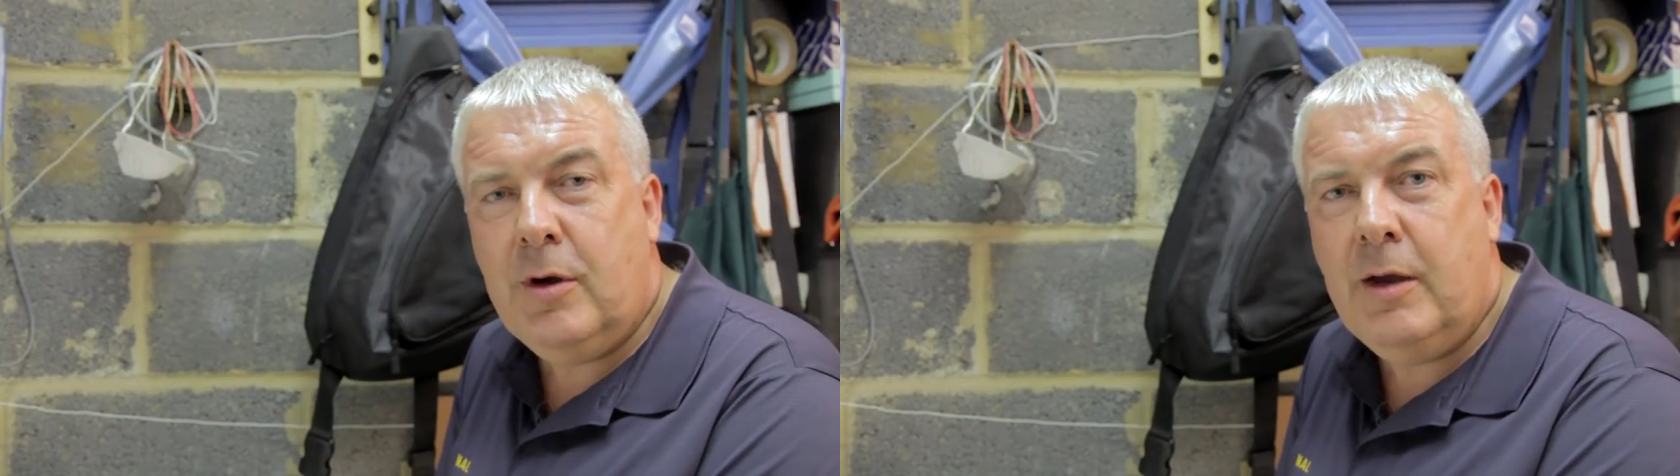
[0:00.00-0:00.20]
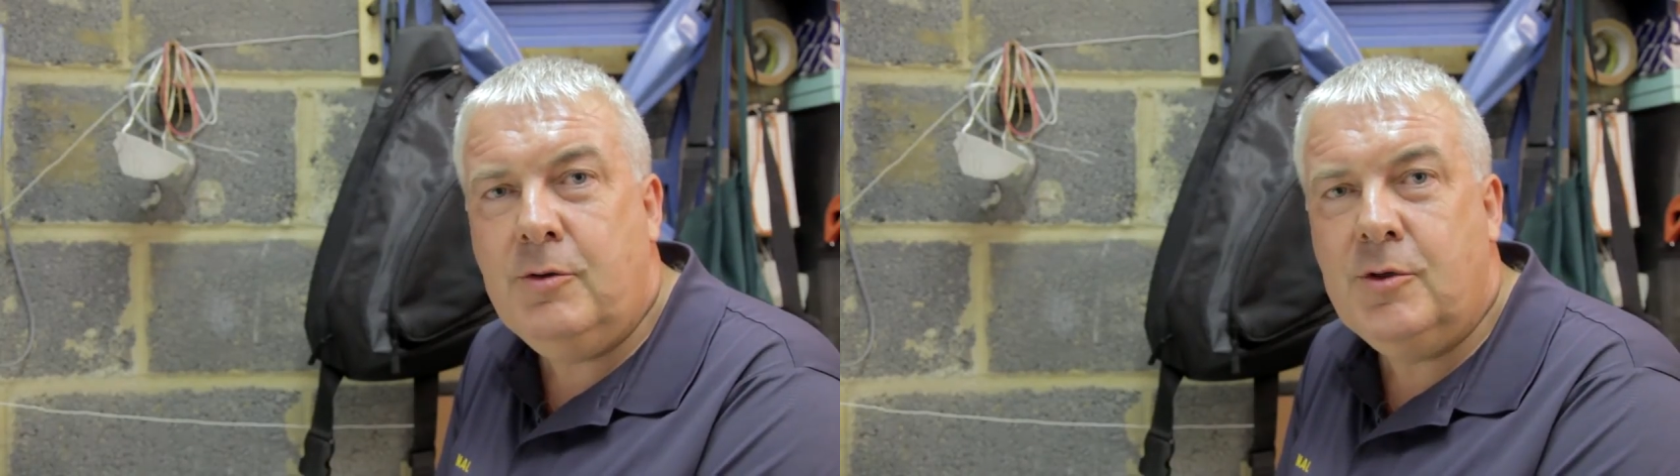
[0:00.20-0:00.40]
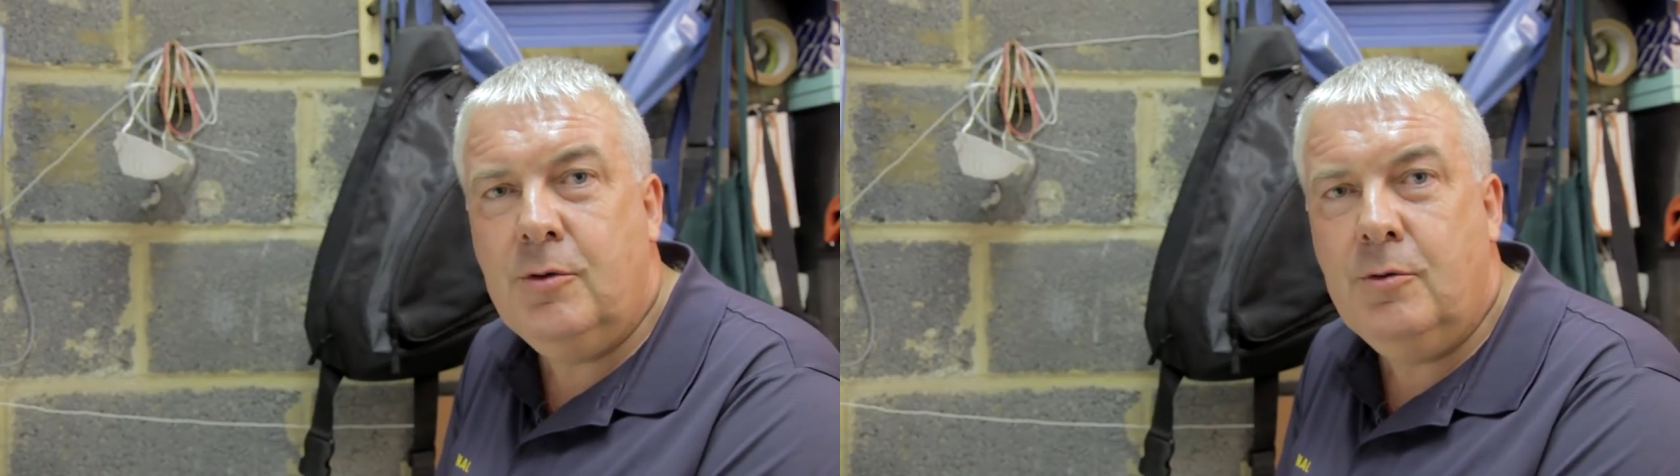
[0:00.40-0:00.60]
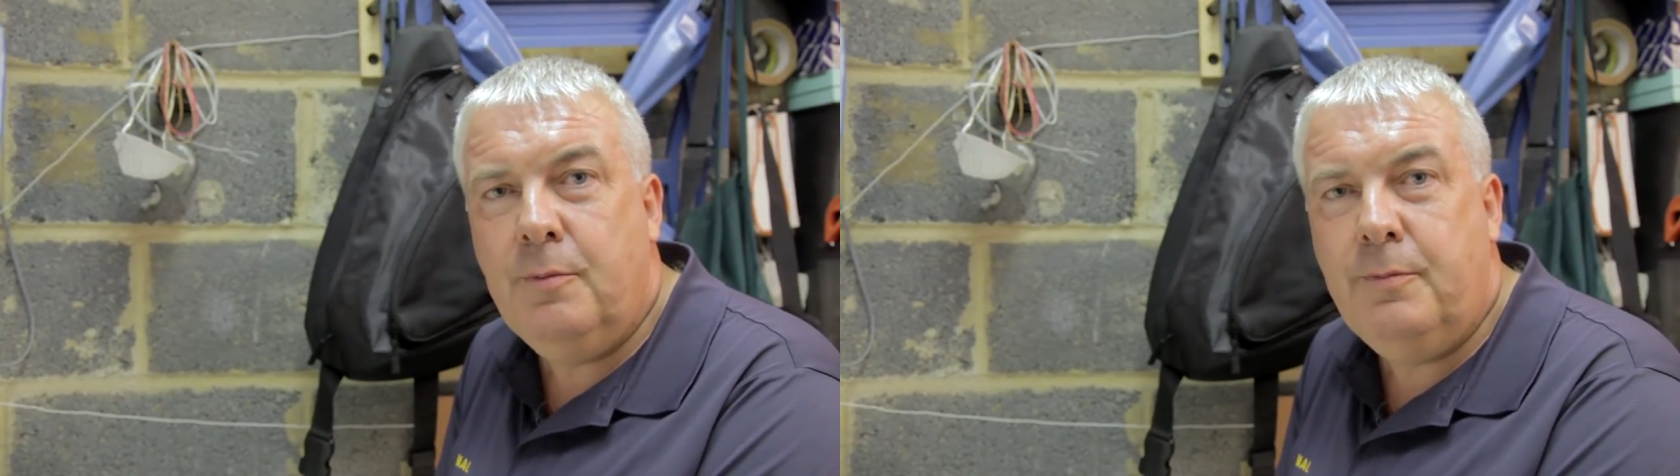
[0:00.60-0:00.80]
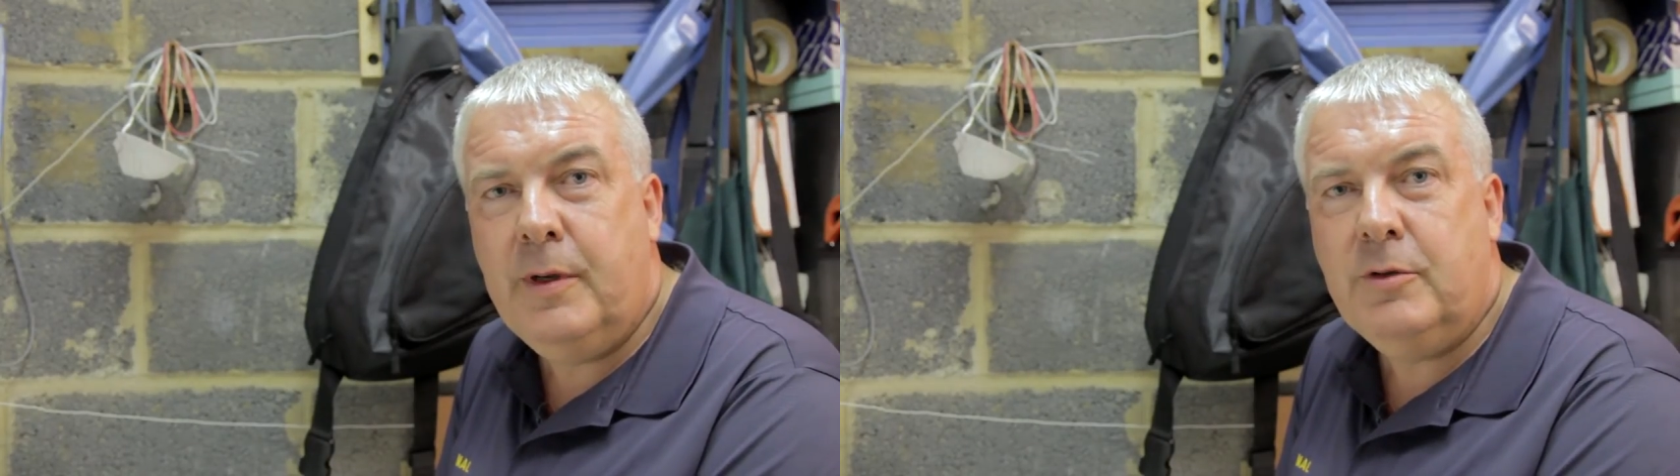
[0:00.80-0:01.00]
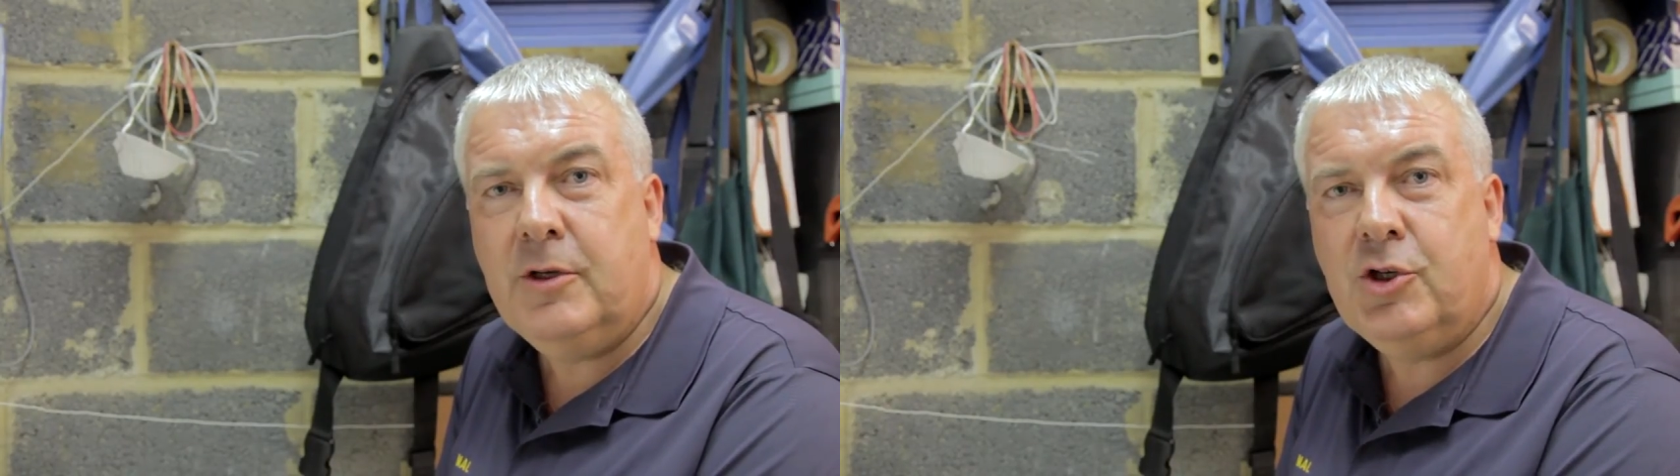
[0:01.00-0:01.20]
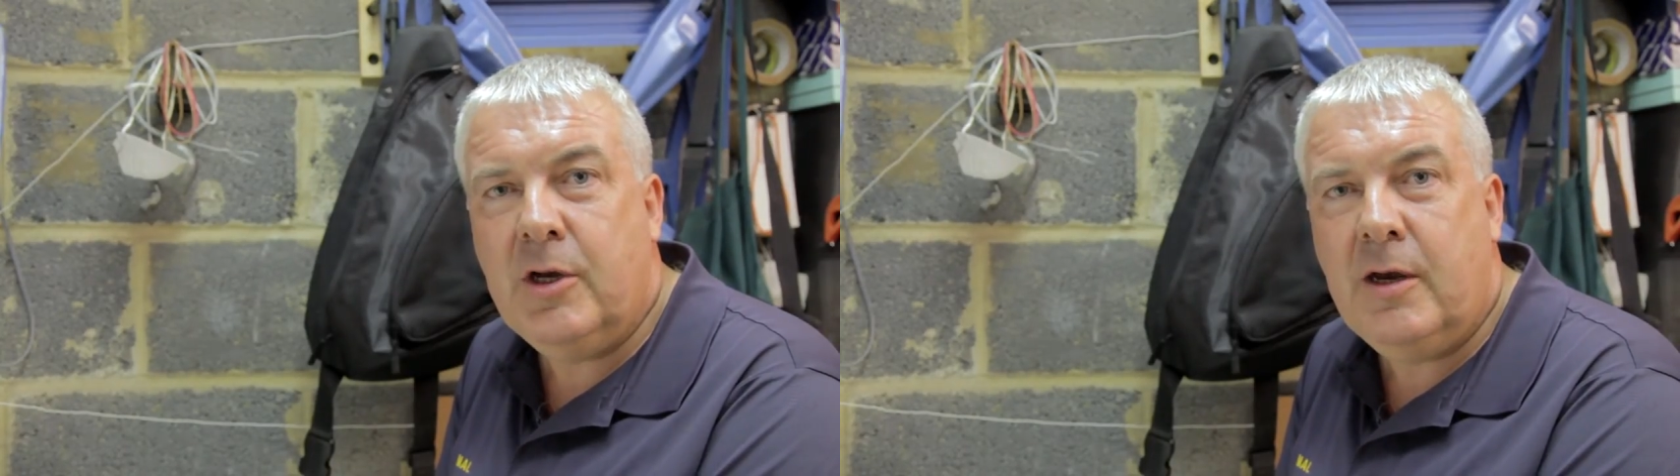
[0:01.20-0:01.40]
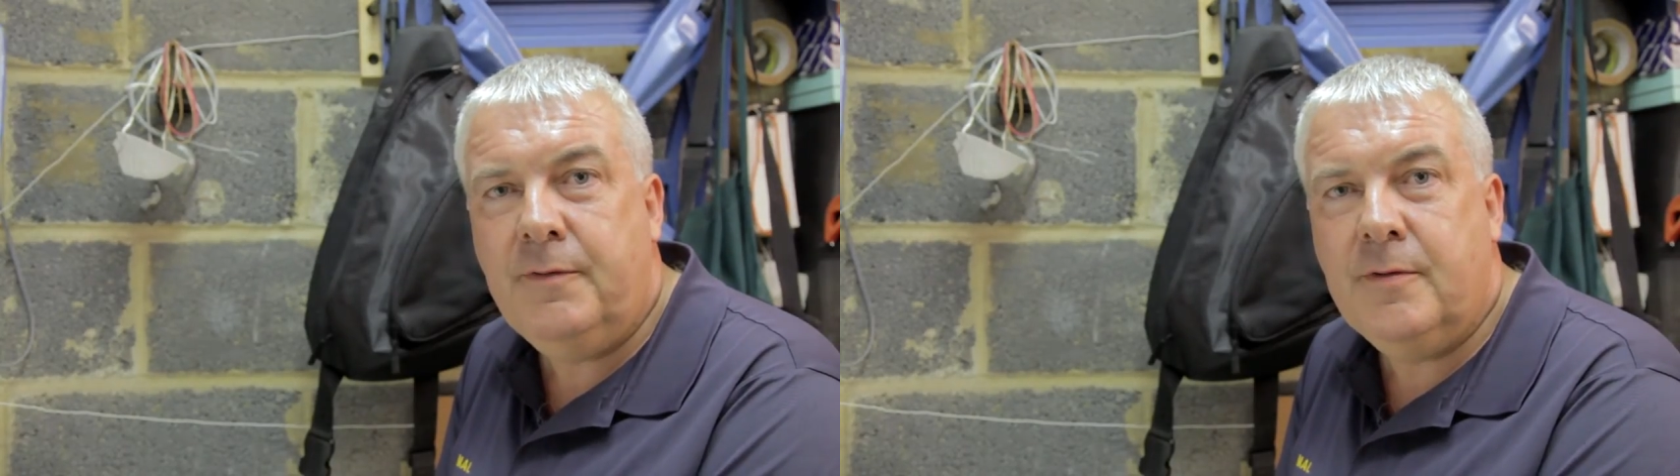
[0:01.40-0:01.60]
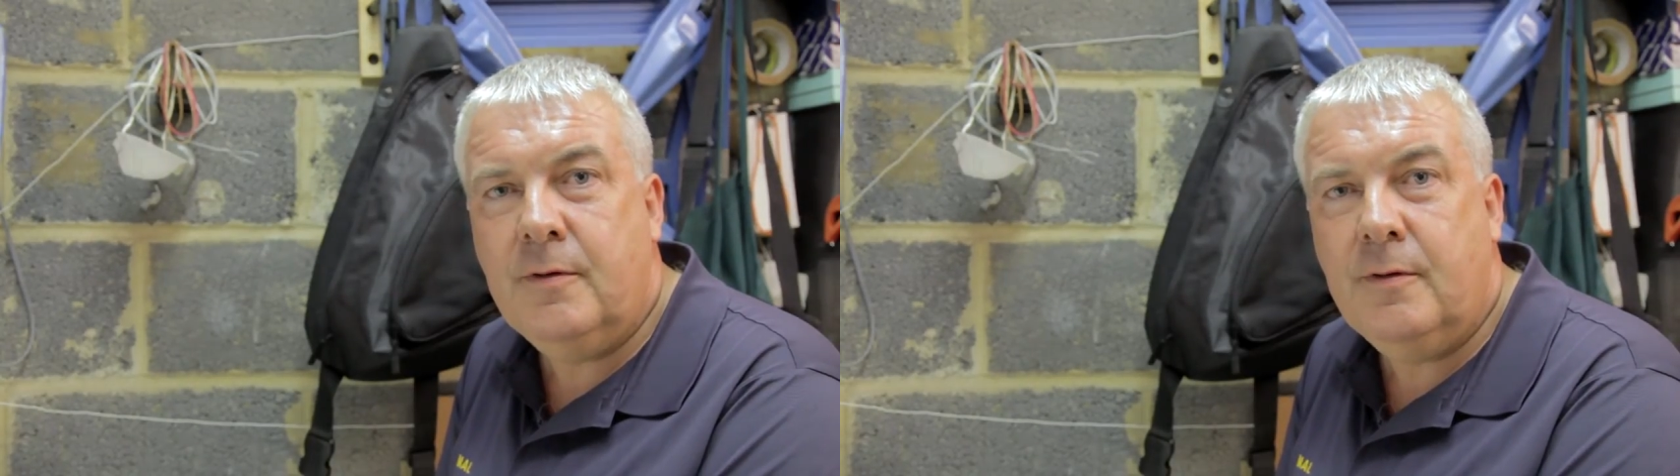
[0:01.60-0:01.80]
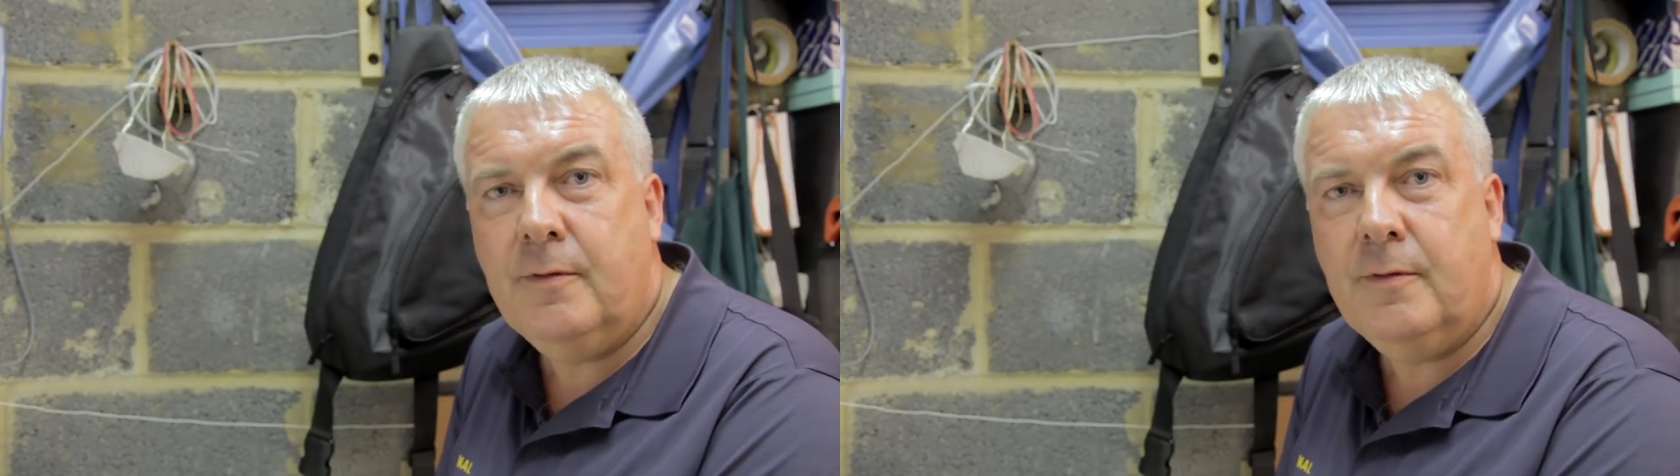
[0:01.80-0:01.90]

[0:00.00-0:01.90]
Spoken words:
how to build this shaft